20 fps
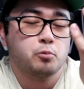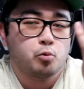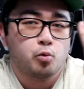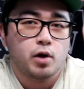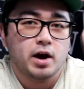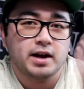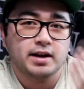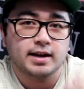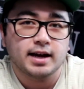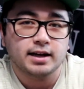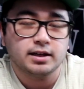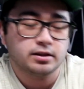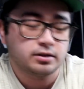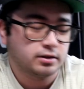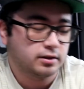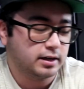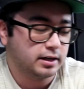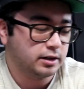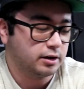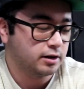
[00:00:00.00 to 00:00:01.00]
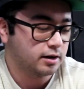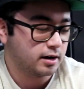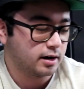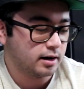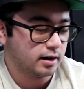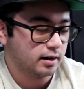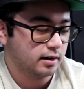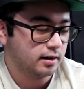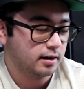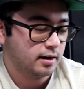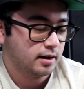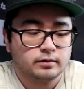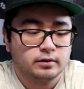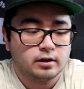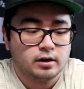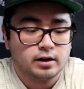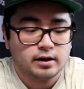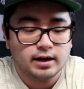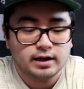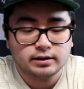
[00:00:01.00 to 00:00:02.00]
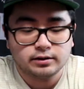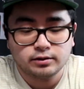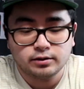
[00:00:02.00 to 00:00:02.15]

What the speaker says: way nicer in your car. All right,